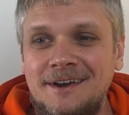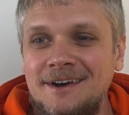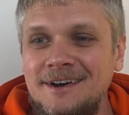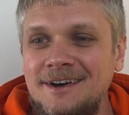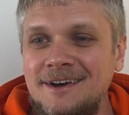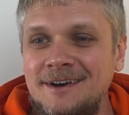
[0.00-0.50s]

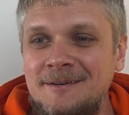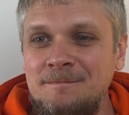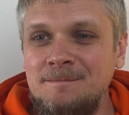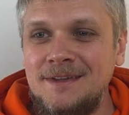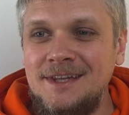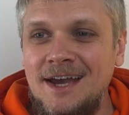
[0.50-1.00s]

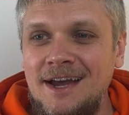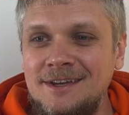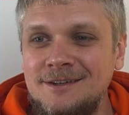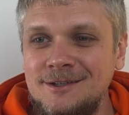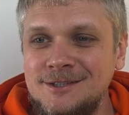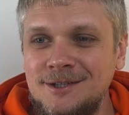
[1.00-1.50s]
Yeah,
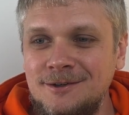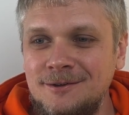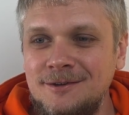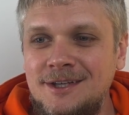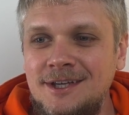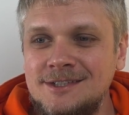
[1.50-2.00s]
and also
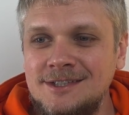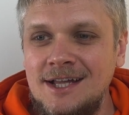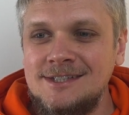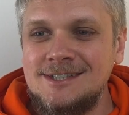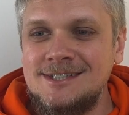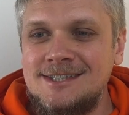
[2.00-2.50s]
he's
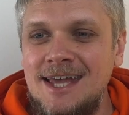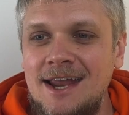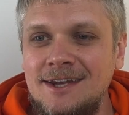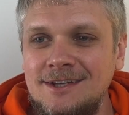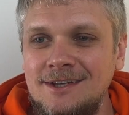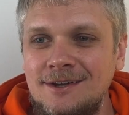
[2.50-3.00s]
not
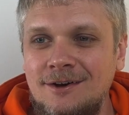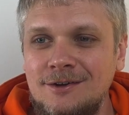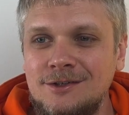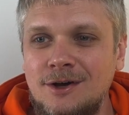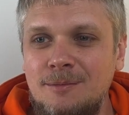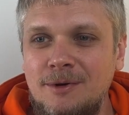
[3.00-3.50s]
standing
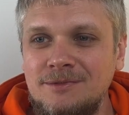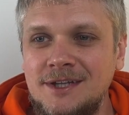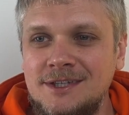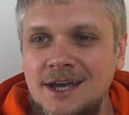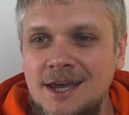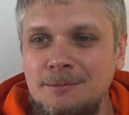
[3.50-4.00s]
on top of the
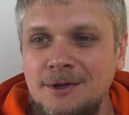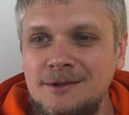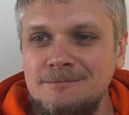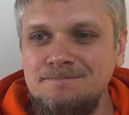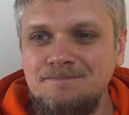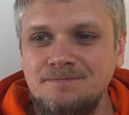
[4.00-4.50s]

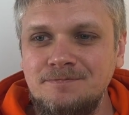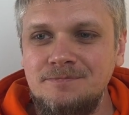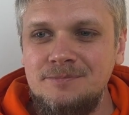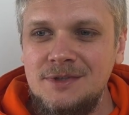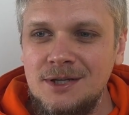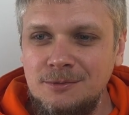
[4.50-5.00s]
table,
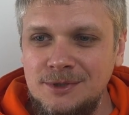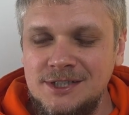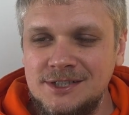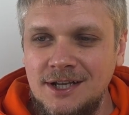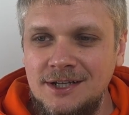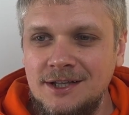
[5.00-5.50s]
which
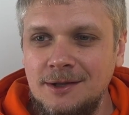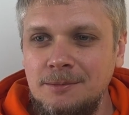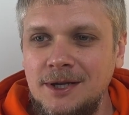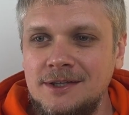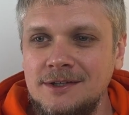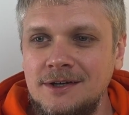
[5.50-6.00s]
is a little bit